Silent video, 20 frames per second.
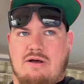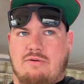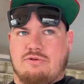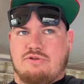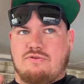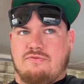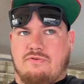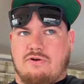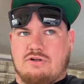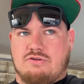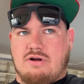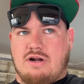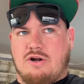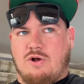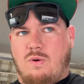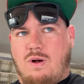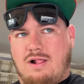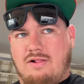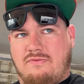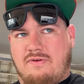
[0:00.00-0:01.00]
We'll do first round of
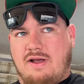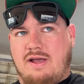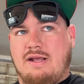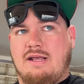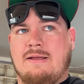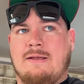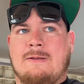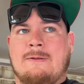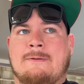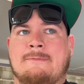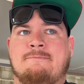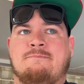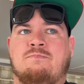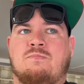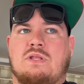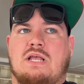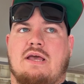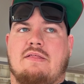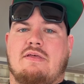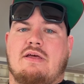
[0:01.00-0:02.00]
qualifying,
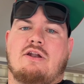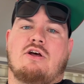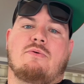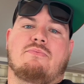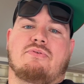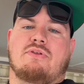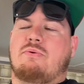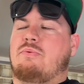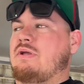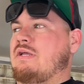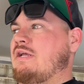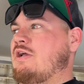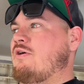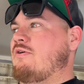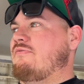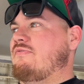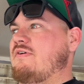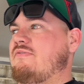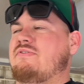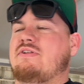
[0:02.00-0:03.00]
and then hopefully we can go
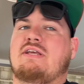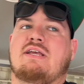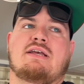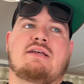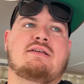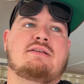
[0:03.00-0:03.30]
50.